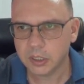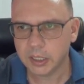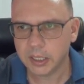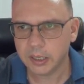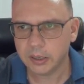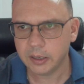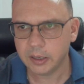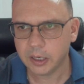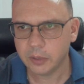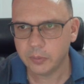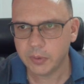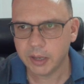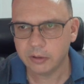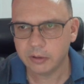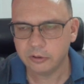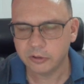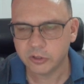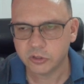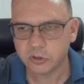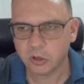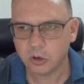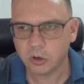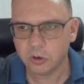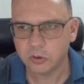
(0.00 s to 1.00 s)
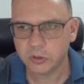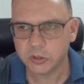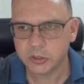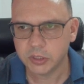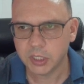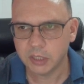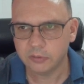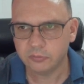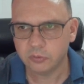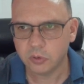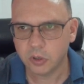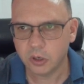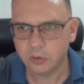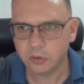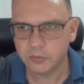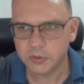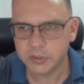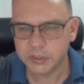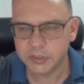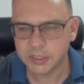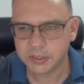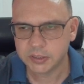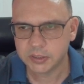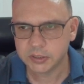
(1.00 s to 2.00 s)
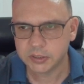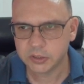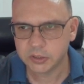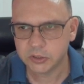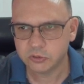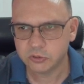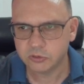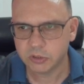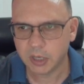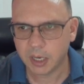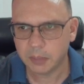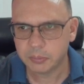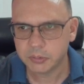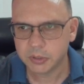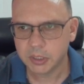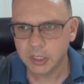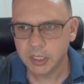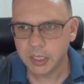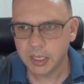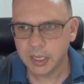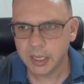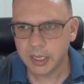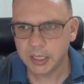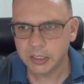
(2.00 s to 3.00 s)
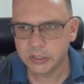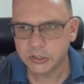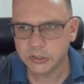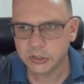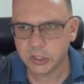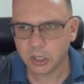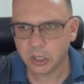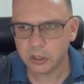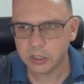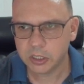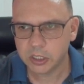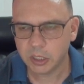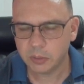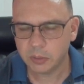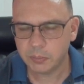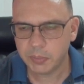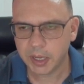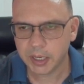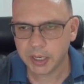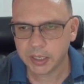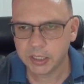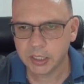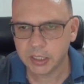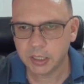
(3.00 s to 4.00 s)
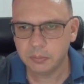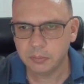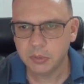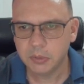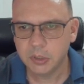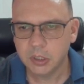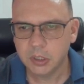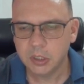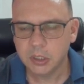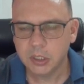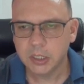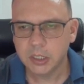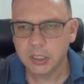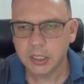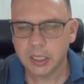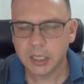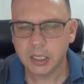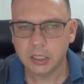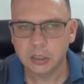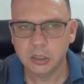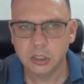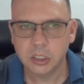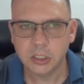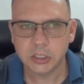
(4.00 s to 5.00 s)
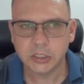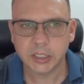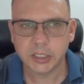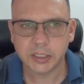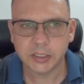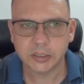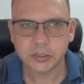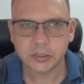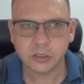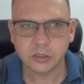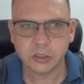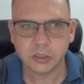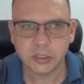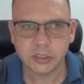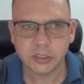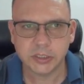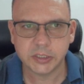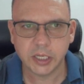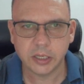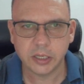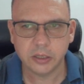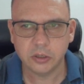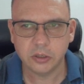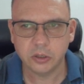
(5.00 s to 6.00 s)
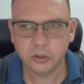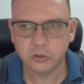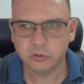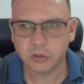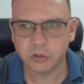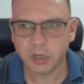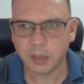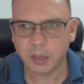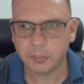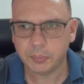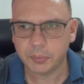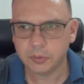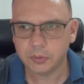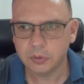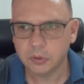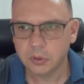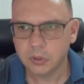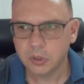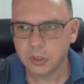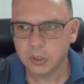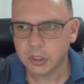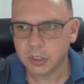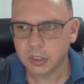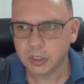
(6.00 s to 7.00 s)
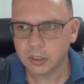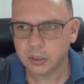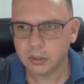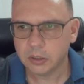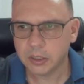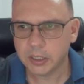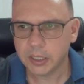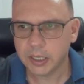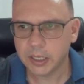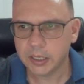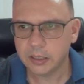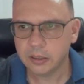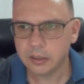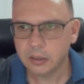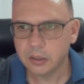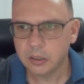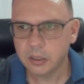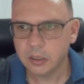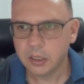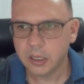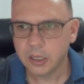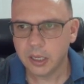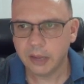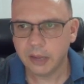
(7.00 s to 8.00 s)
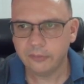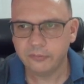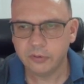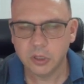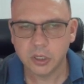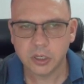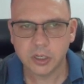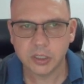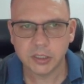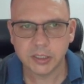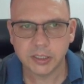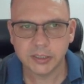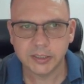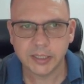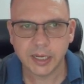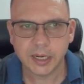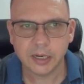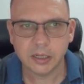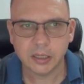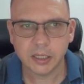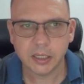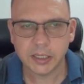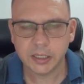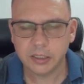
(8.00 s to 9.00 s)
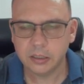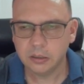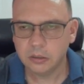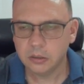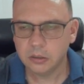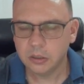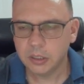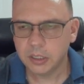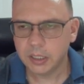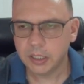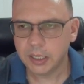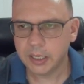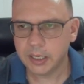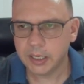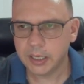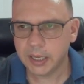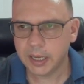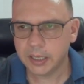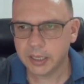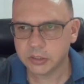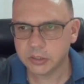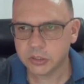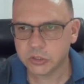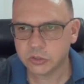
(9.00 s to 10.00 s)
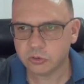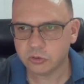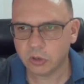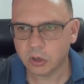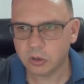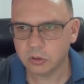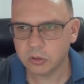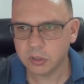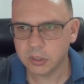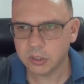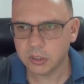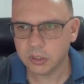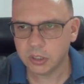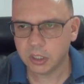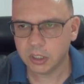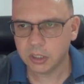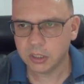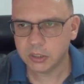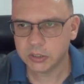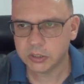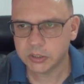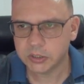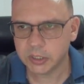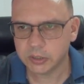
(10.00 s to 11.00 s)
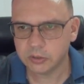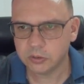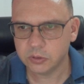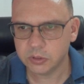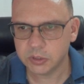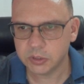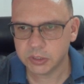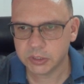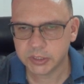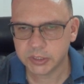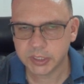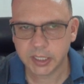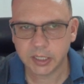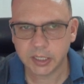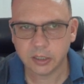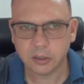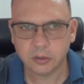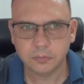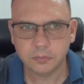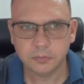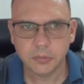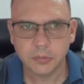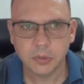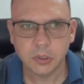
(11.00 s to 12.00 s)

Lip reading: Because we have a strong level of resistance that's dropped. It started to come back up. It looks like it's going to continue to drop. Okay, if we look on the daily, it has a strong signal to sell.